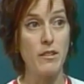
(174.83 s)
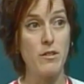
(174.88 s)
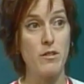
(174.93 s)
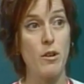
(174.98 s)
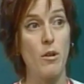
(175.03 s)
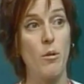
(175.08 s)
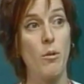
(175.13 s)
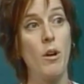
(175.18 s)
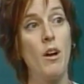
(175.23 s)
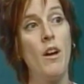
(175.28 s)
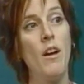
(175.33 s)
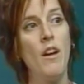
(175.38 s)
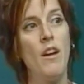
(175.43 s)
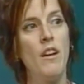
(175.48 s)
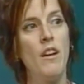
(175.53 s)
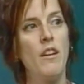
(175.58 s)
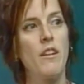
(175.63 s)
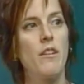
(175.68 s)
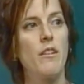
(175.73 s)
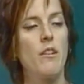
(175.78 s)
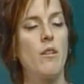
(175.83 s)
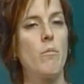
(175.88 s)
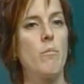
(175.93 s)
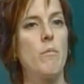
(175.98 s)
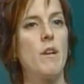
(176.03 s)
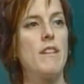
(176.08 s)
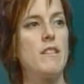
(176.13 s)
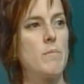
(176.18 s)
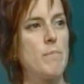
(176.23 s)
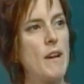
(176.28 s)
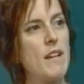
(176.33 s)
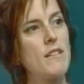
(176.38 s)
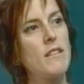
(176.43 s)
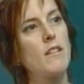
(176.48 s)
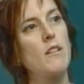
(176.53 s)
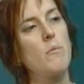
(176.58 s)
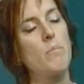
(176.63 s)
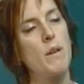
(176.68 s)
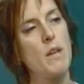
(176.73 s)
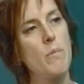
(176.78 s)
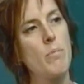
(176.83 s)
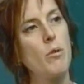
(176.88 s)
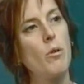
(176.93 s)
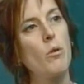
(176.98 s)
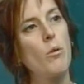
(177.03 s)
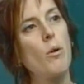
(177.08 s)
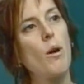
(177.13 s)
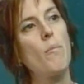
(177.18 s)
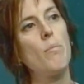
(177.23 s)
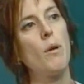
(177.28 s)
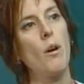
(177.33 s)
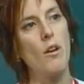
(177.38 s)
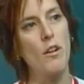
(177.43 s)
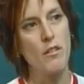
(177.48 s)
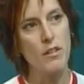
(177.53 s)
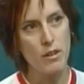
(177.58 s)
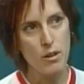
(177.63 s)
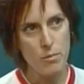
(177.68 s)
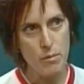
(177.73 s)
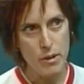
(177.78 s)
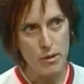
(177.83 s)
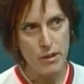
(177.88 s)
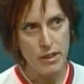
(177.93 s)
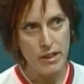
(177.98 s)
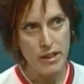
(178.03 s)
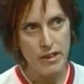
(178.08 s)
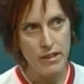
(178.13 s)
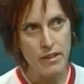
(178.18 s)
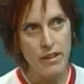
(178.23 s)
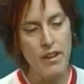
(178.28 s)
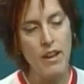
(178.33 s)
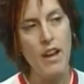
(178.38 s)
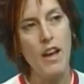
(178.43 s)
So, it's basically people who are part of the community,